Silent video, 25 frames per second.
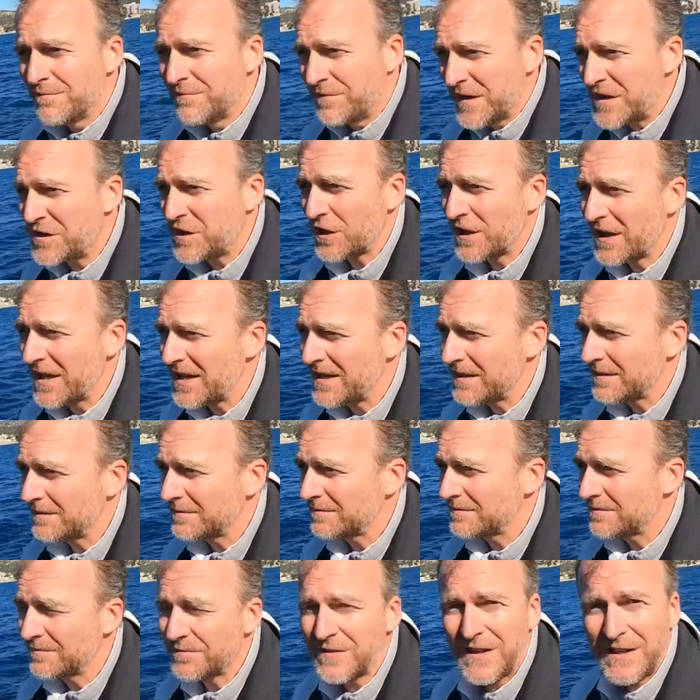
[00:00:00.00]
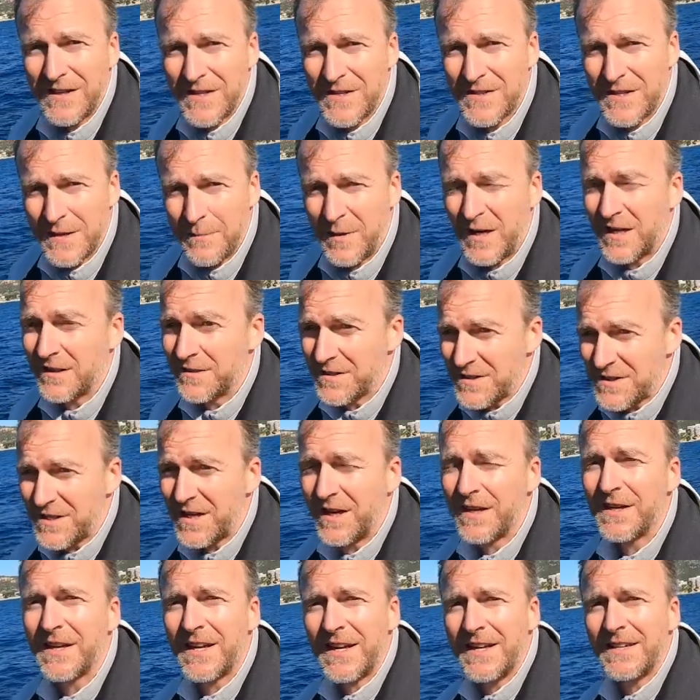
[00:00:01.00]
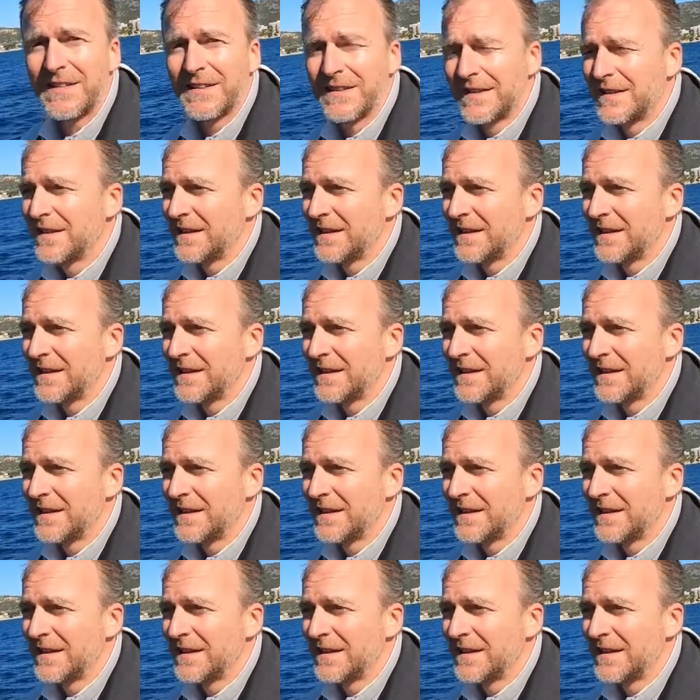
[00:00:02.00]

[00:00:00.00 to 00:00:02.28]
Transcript: visually very similar and certainly